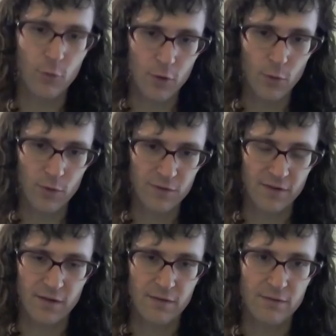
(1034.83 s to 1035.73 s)

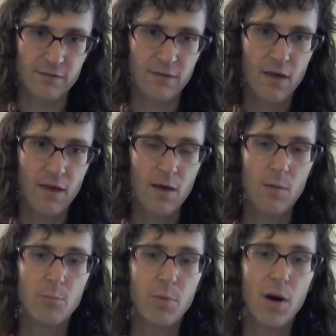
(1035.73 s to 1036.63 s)
courses.
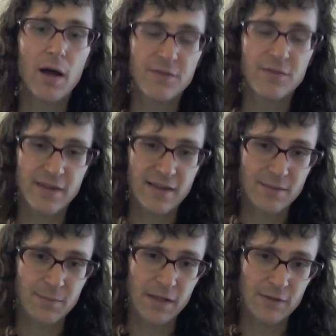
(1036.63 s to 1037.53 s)
But if I take
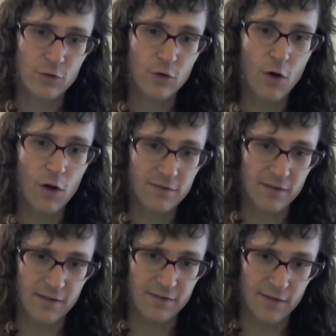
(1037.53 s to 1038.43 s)
something that's
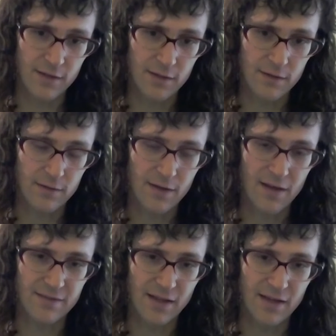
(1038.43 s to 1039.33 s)
cross-listed
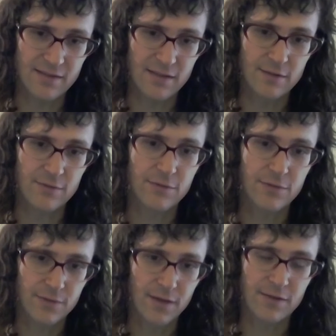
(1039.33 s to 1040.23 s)
as an elective,
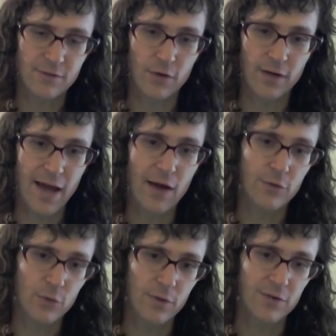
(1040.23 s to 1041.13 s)
it's going to
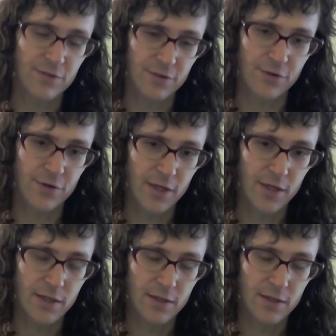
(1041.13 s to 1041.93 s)
count towards the degree.